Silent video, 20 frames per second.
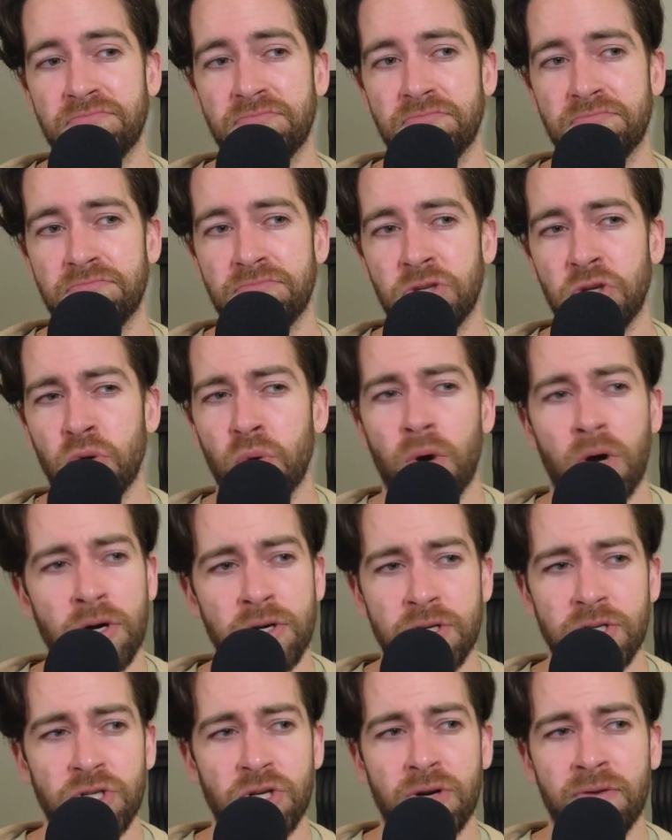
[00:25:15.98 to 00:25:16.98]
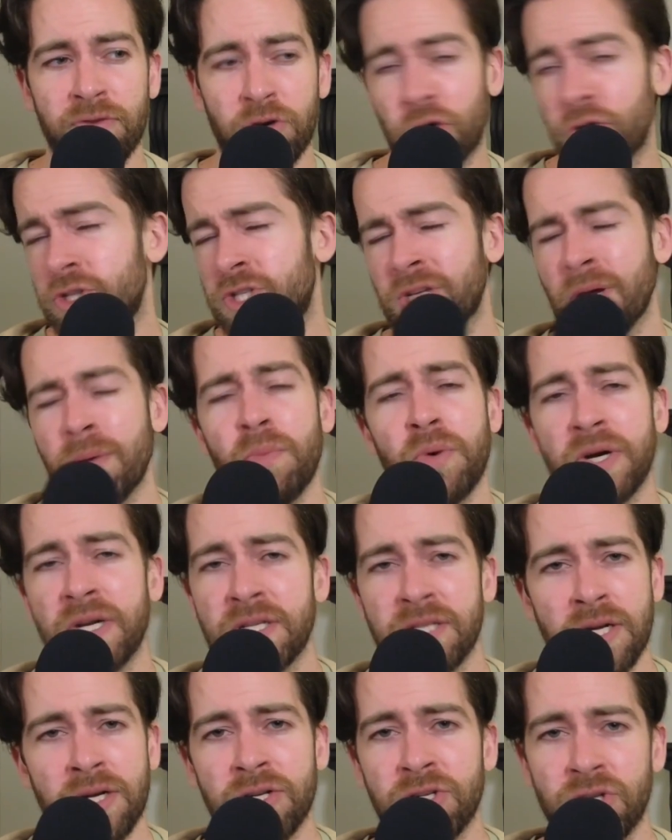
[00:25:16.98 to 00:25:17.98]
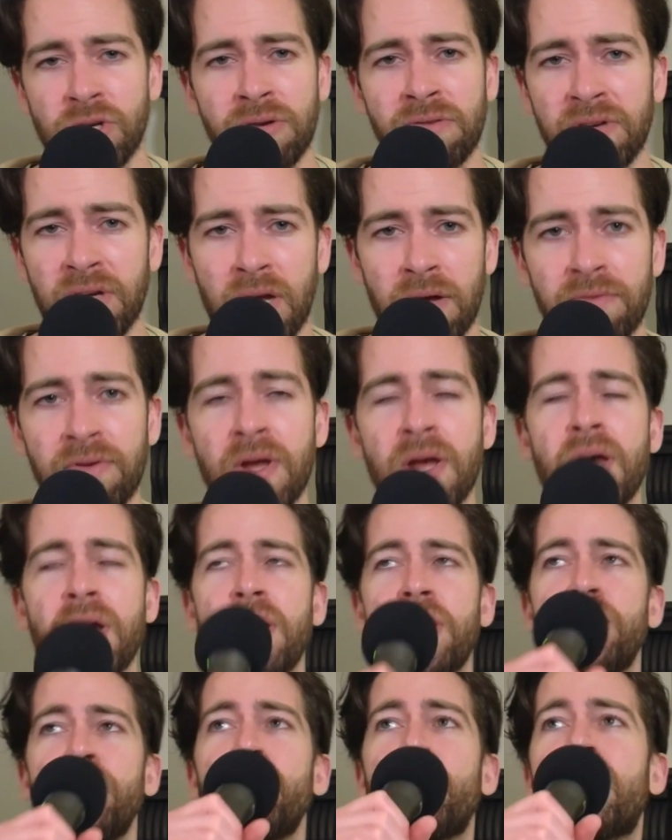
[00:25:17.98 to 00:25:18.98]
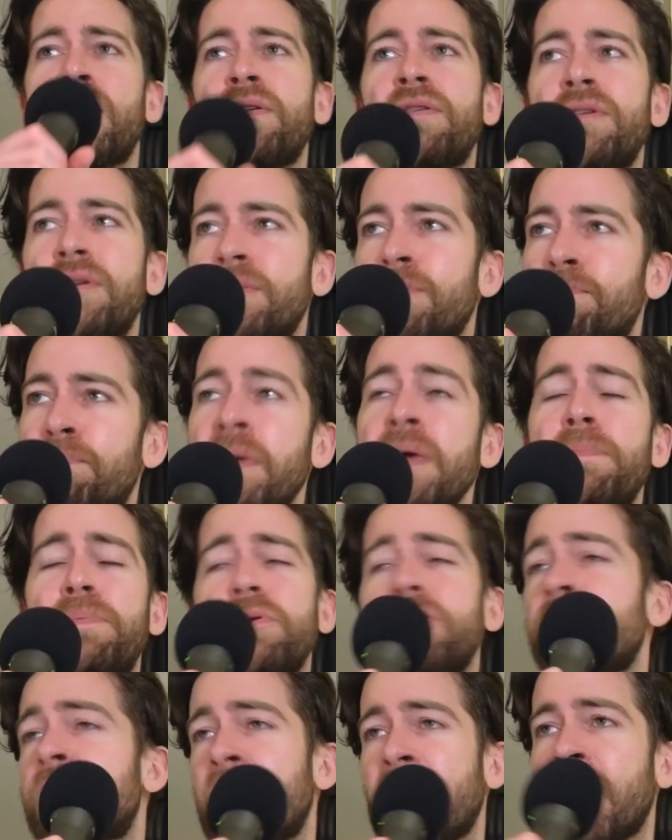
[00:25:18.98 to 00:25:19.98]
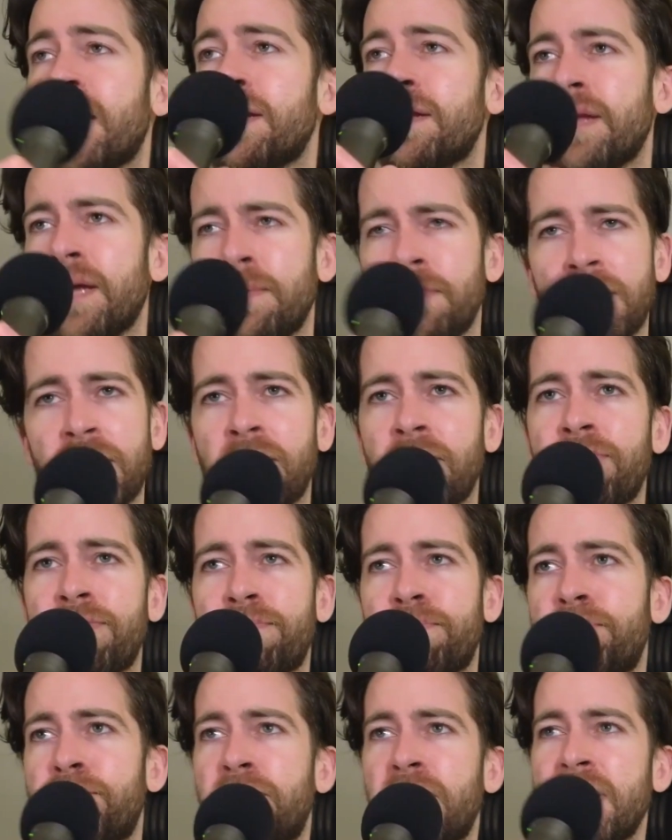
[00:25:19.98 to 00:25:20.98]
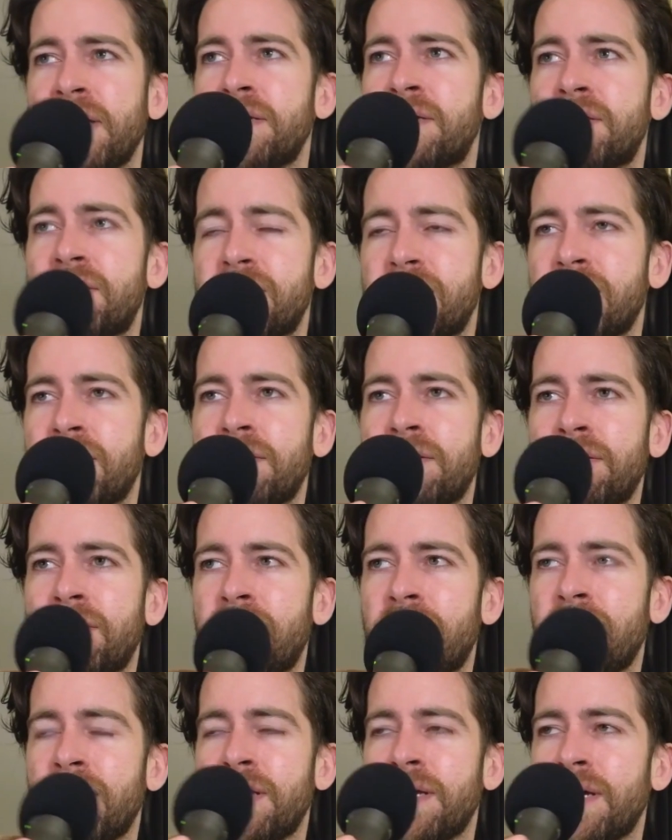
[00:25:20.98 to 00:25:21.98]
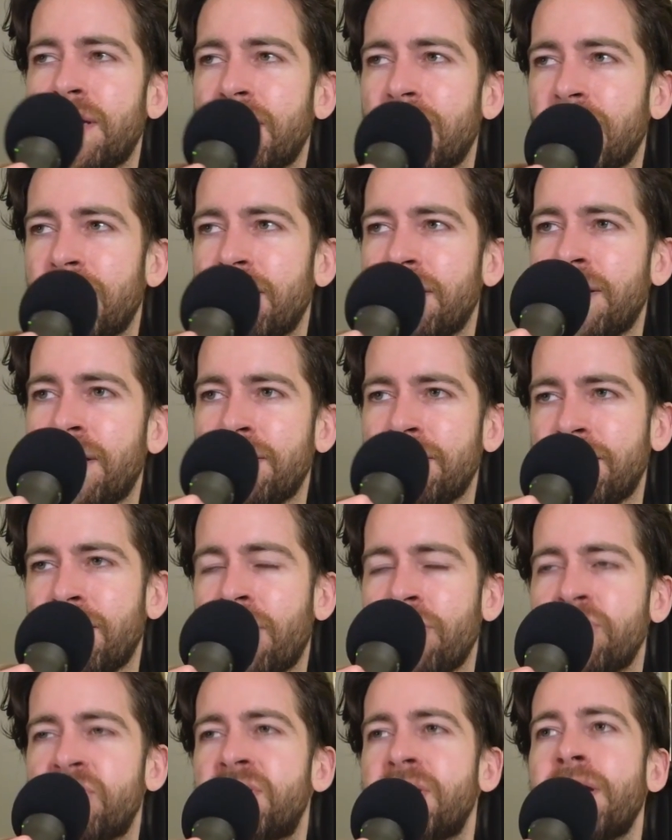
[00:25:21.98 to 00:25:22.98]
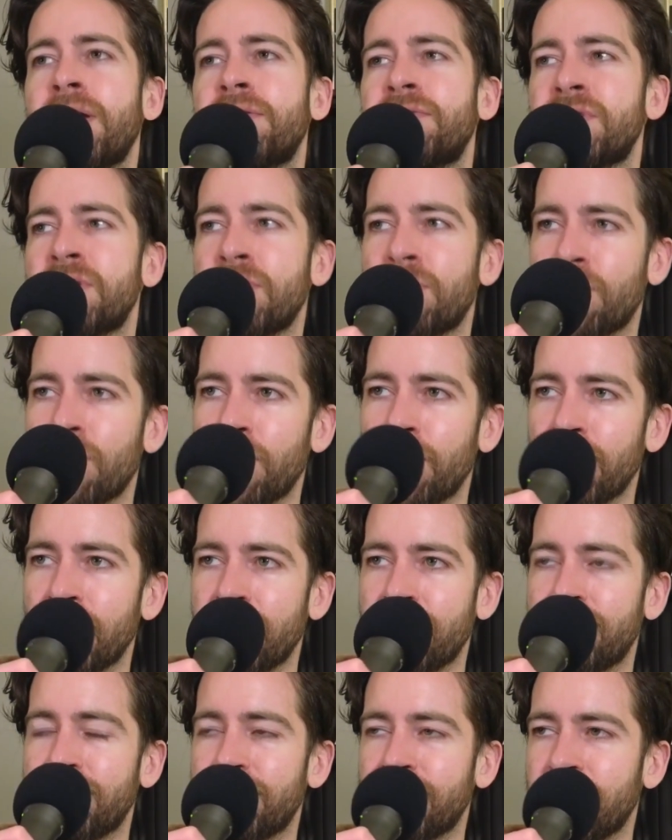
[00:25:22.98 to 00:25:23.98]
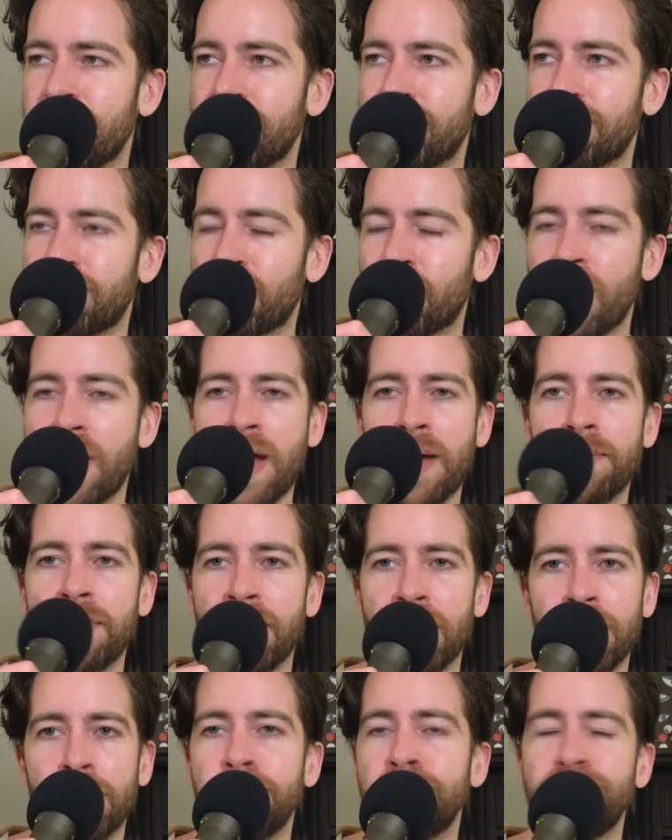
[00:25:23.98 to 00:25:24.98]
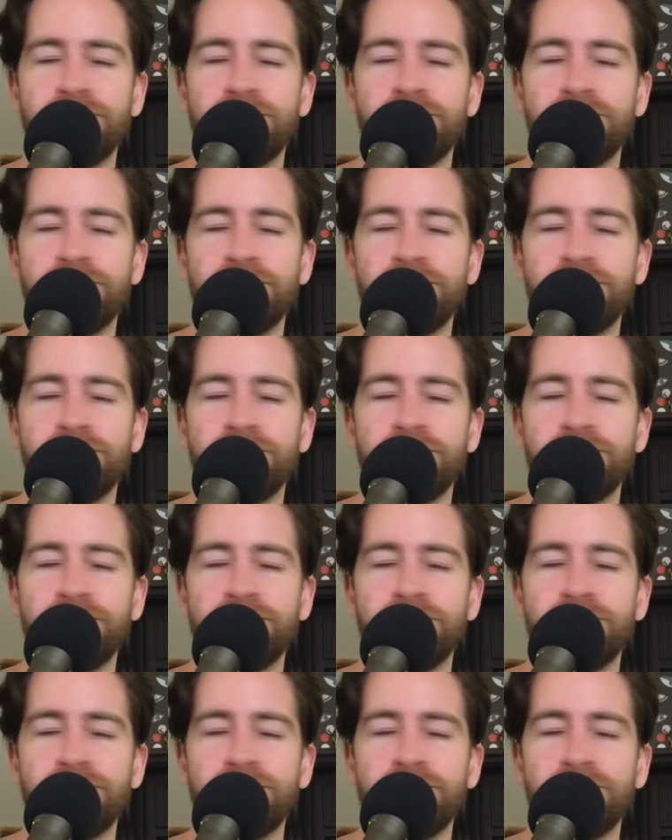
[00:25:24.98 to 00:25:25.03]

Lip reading: you are undeserving, or someone is undeserving of. People can, I'm not going to place the ourselves in the role of Crab here,